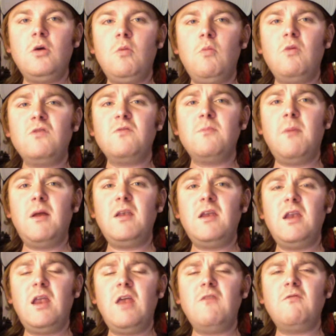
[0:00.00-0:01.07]
was Monday
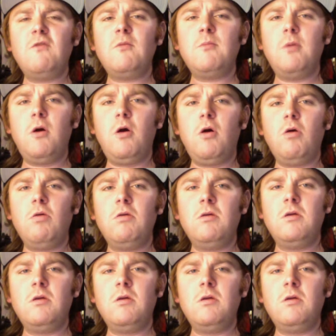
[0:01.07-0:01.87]
Night Football.